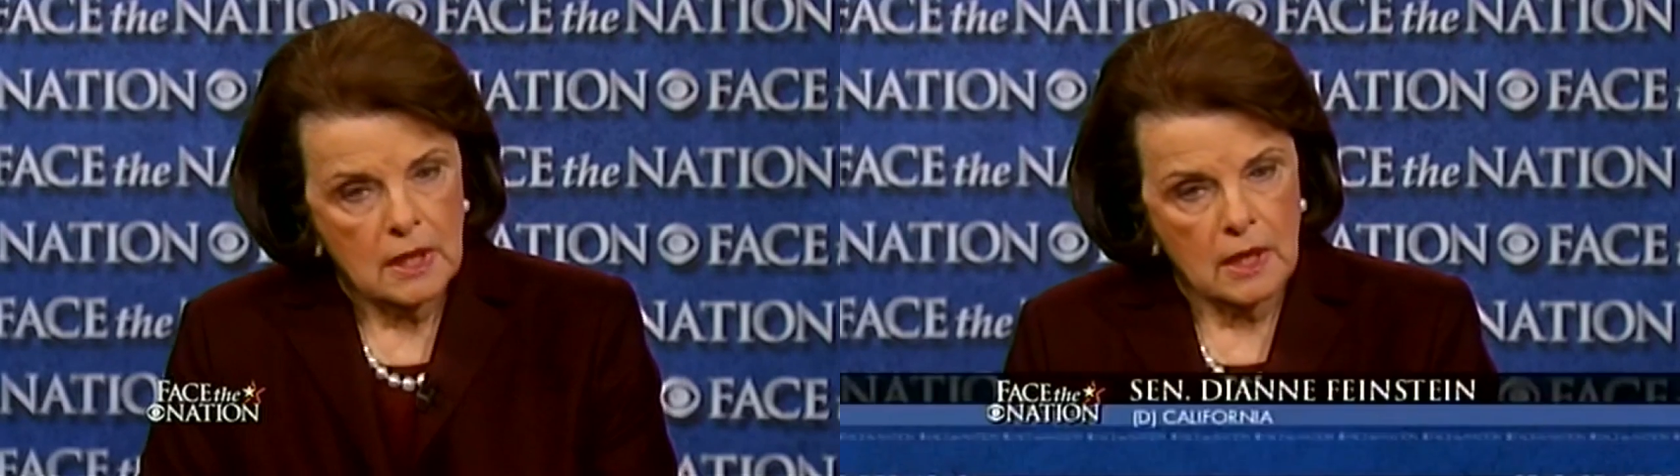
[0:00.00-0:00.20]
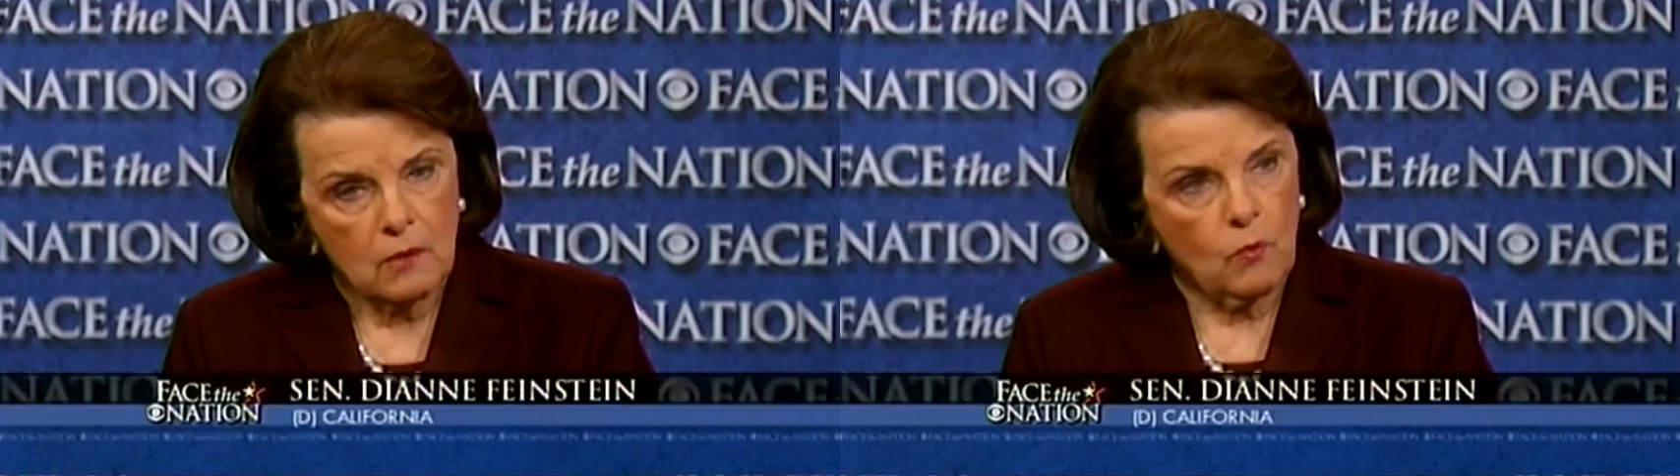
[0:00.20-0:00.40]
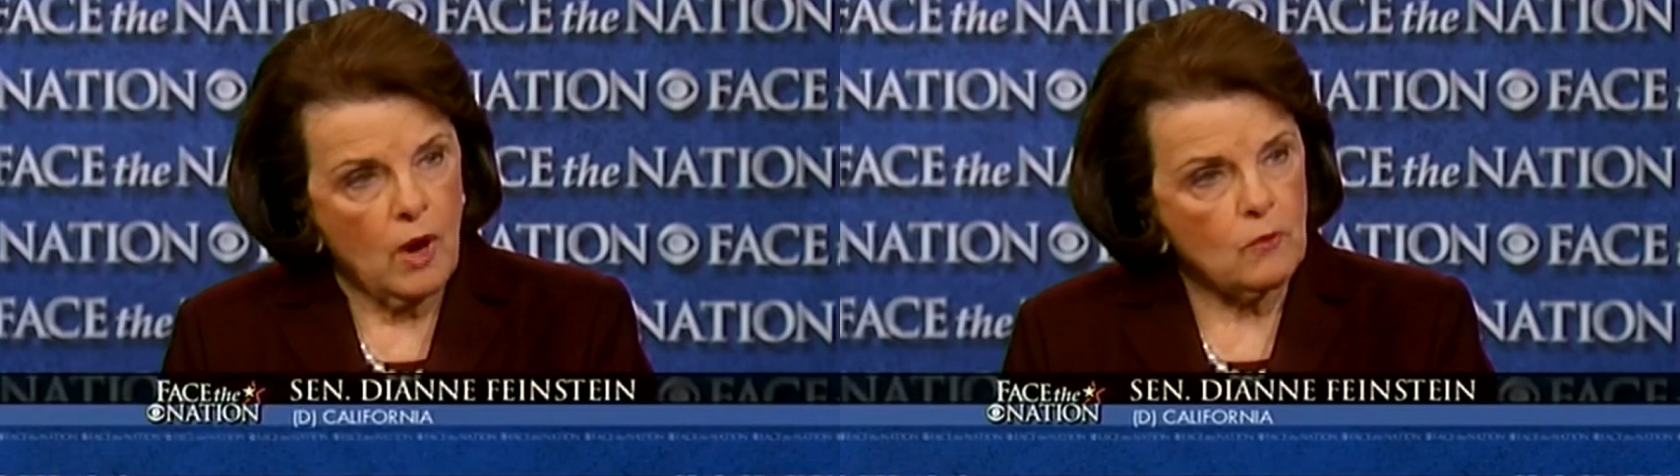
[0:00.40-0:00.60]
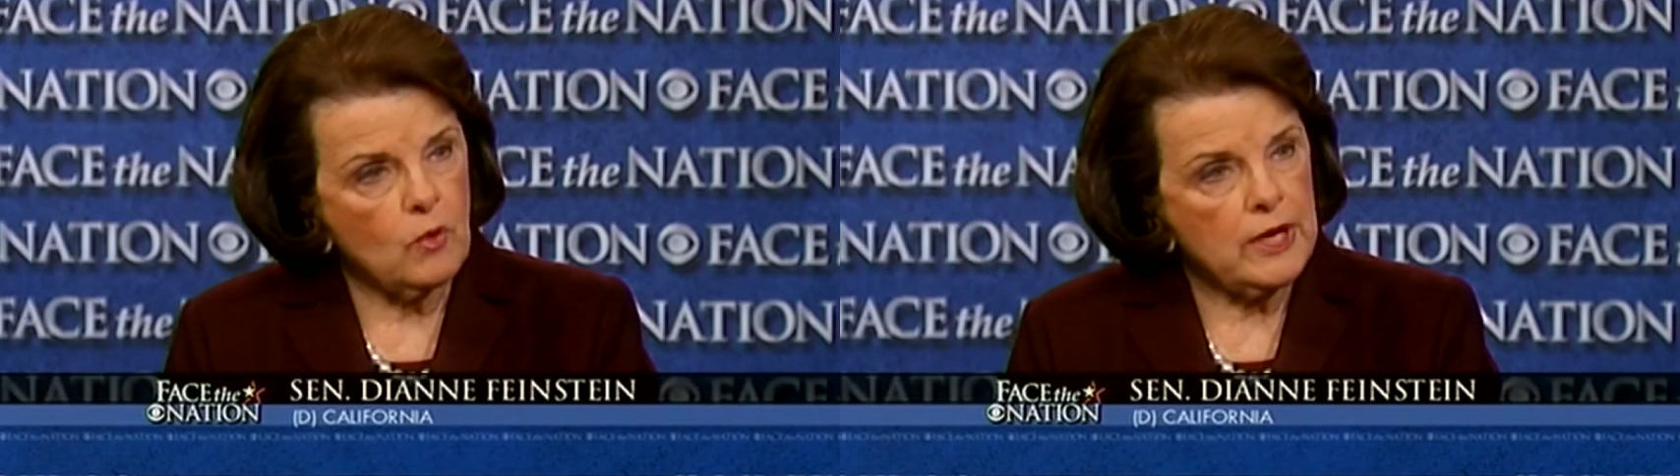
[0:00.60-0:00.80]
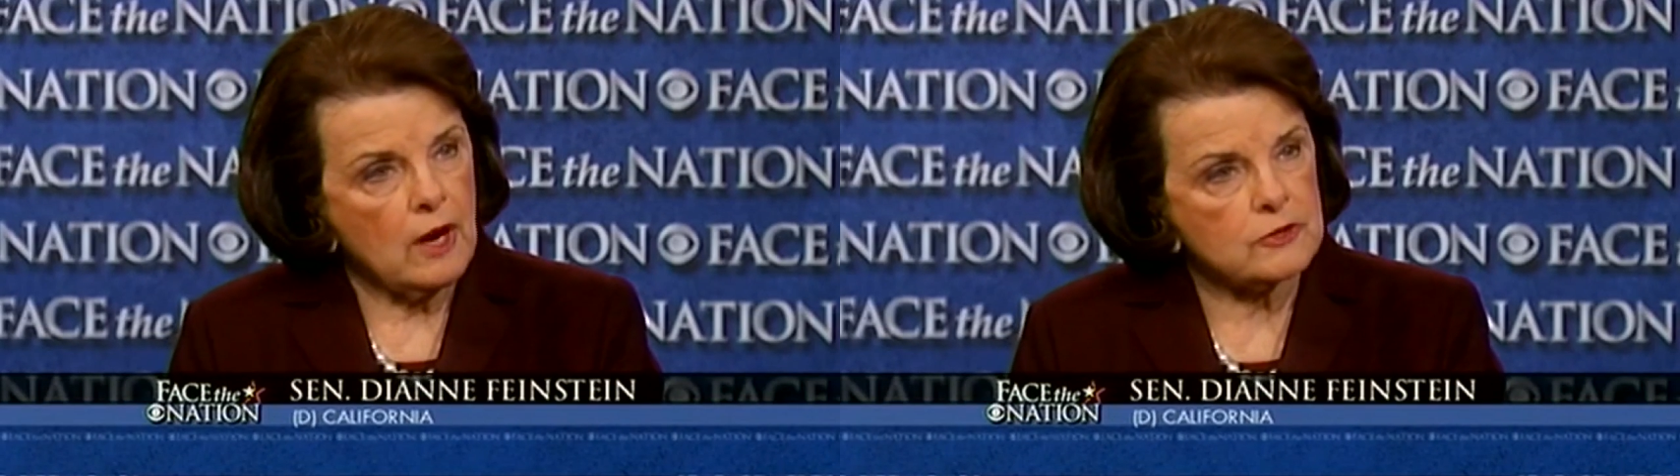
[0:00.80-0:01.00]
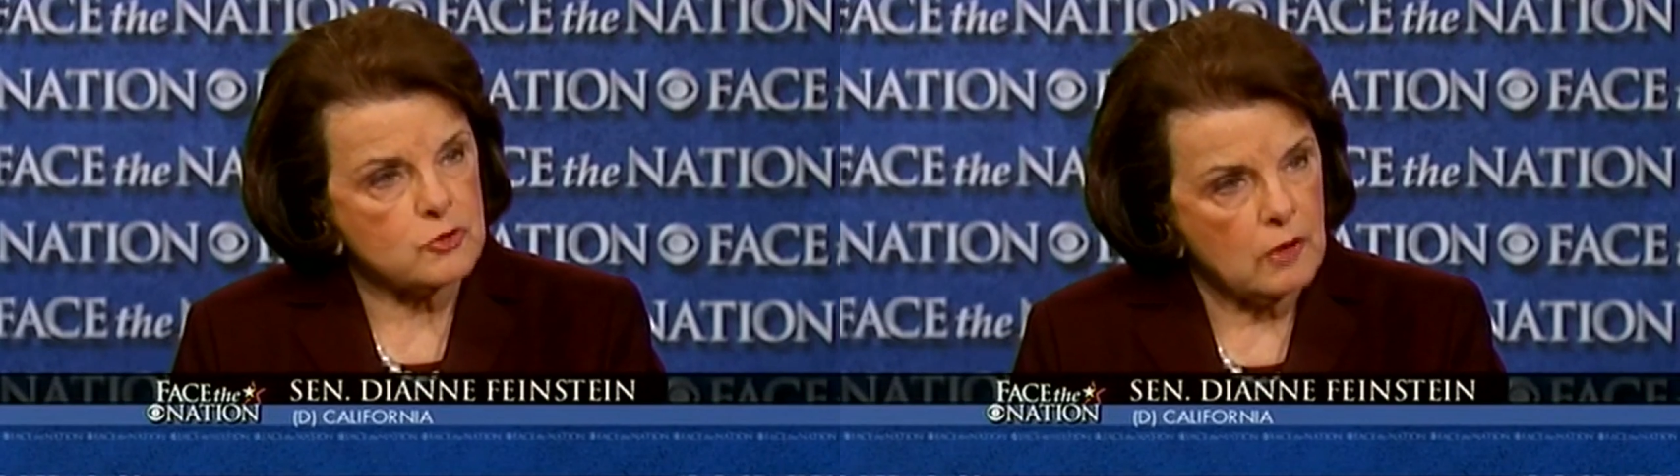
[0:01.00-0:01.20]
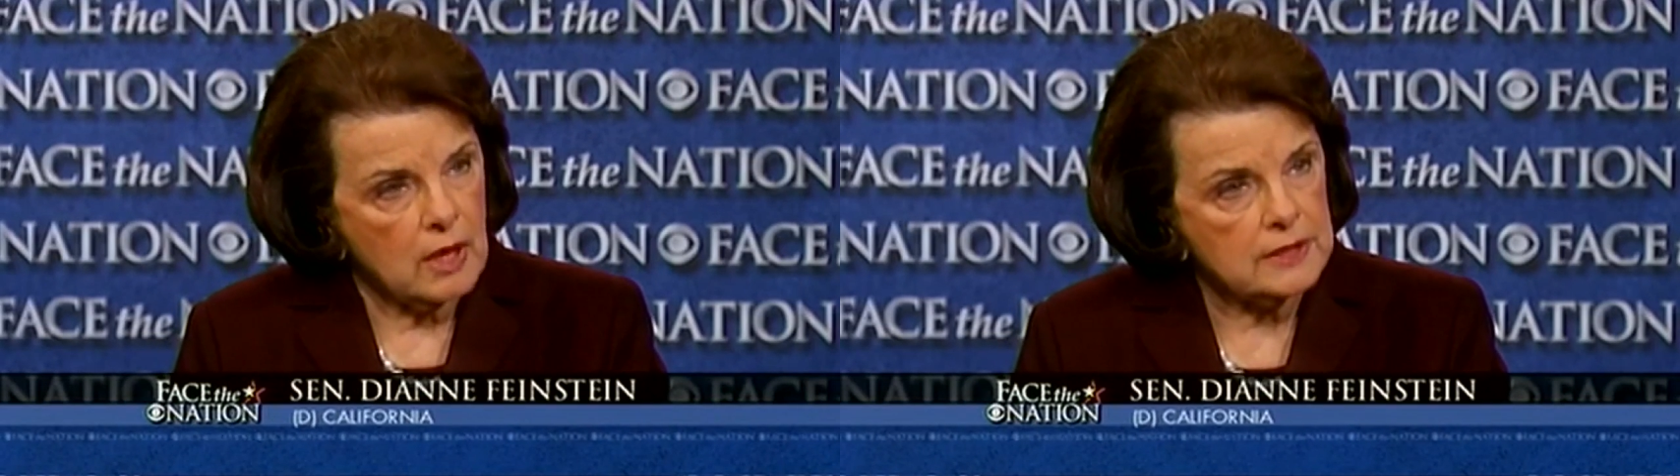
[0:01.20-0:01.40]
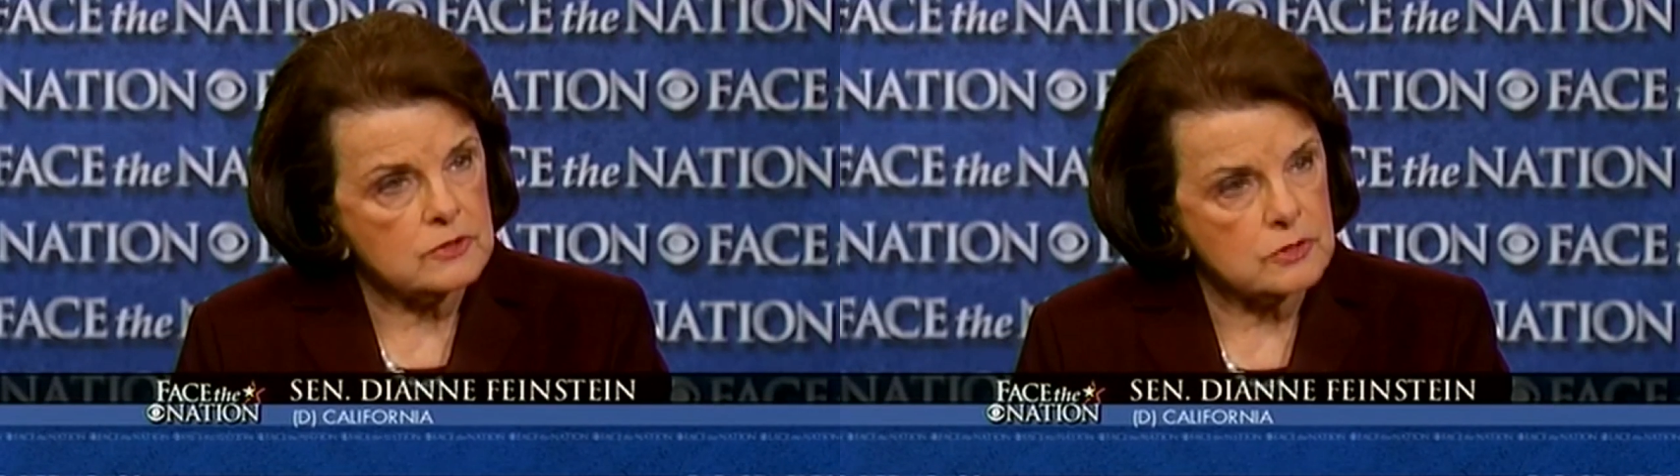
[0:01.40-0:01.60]
Uh, what we are
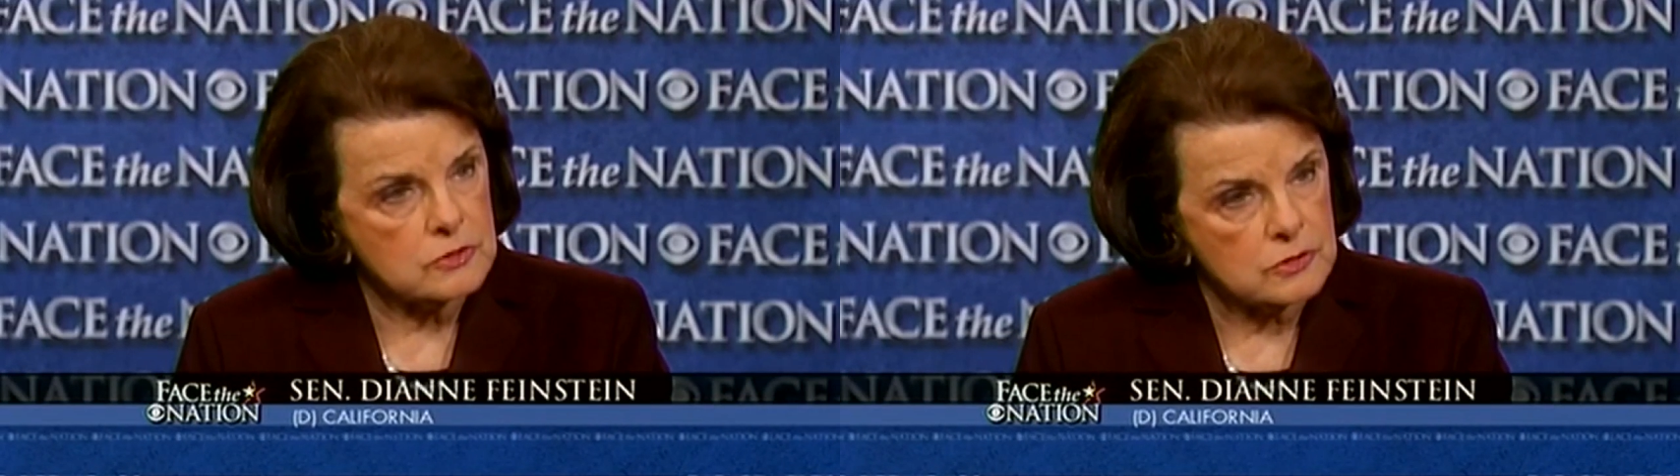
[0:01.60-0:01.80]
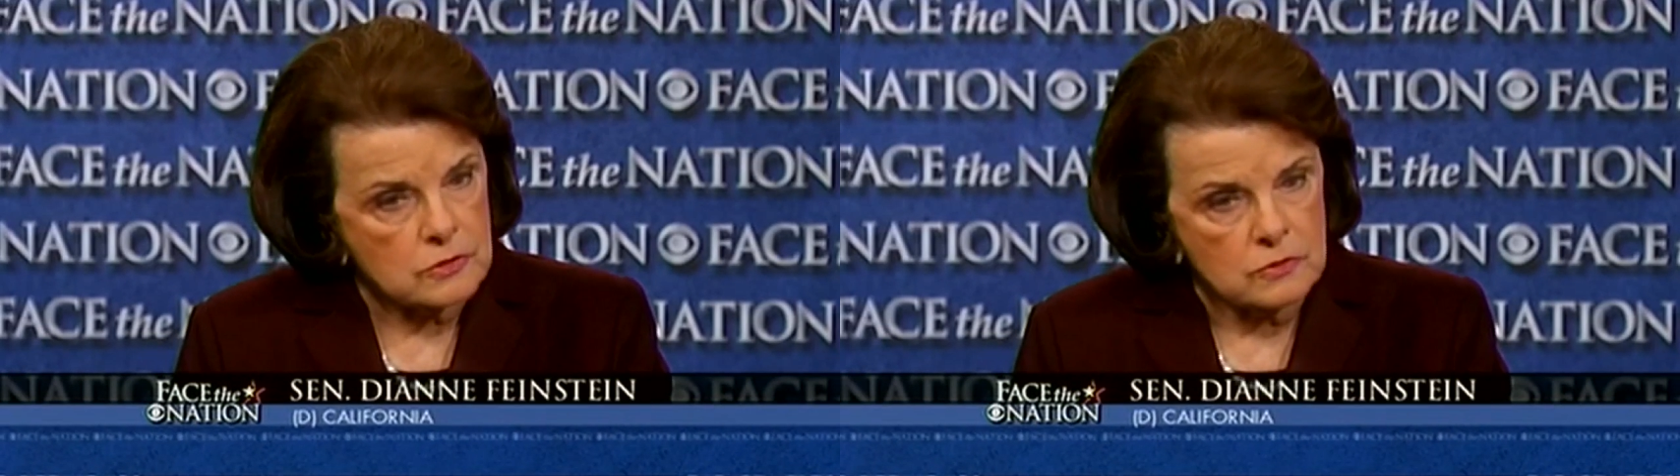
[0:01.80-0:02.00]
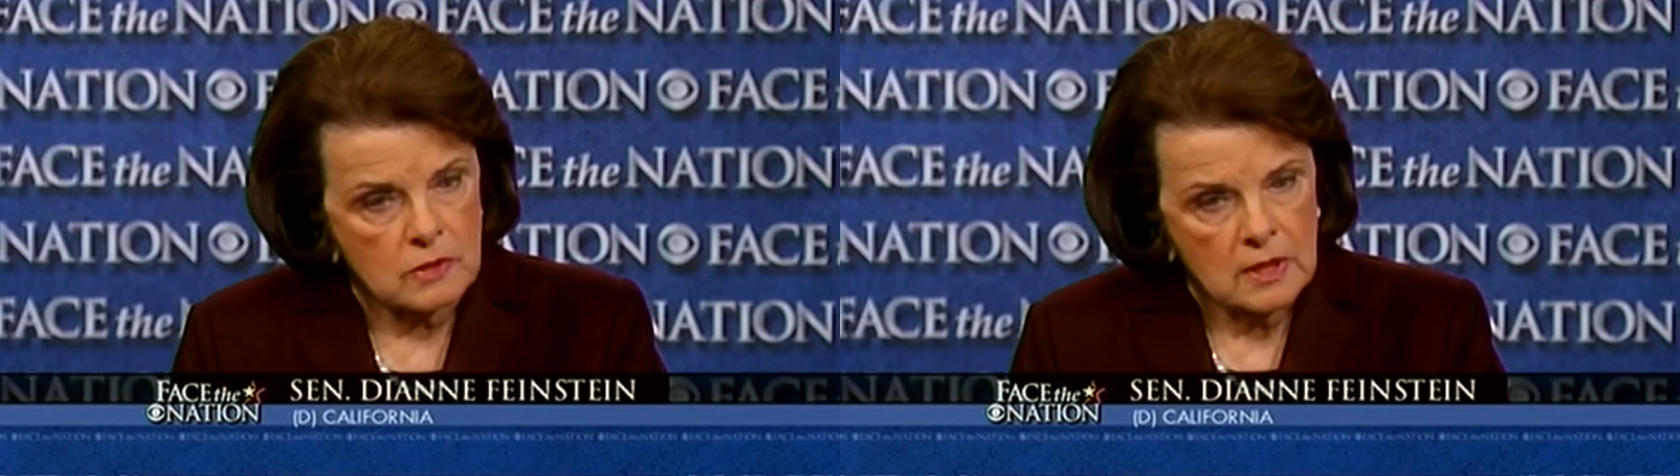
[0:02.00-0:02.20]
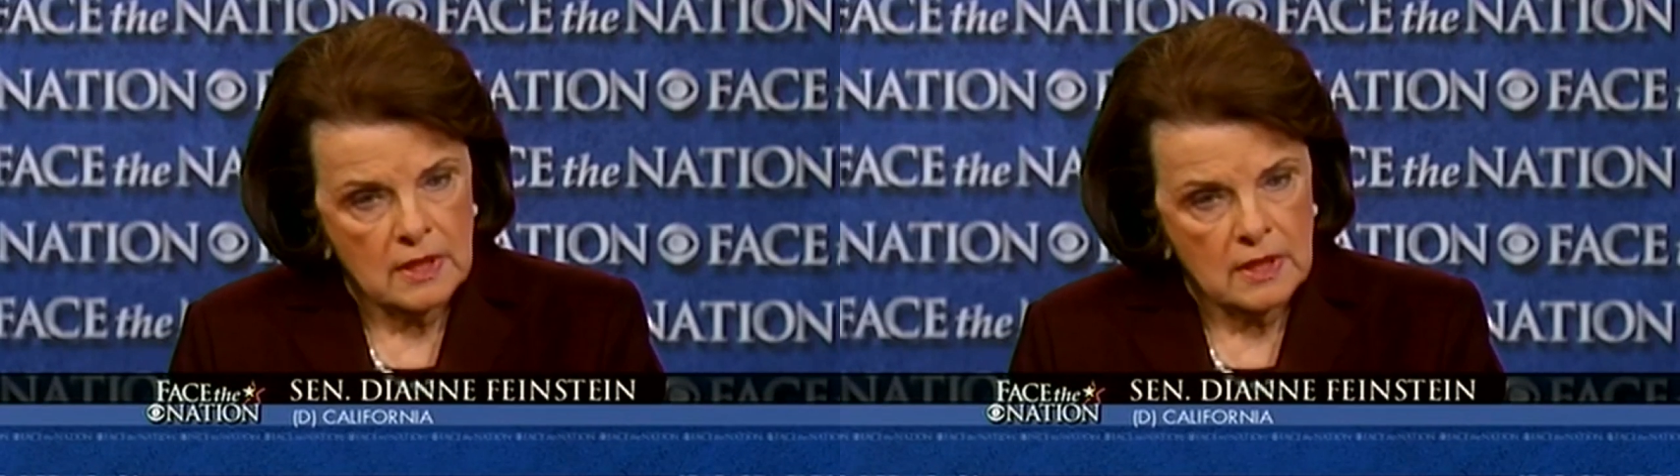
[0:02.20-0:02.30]
trying to do